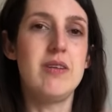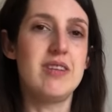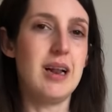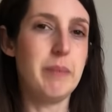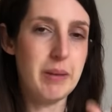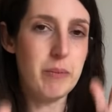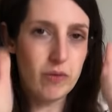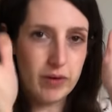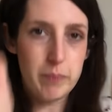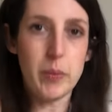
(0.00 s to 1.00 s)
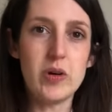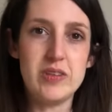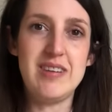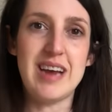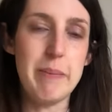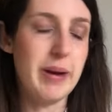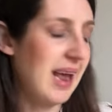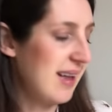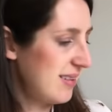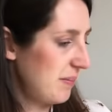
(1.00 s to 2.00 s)
just a little bit more of a boxy shape, I
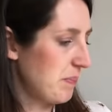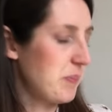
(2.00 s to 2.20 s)
guess.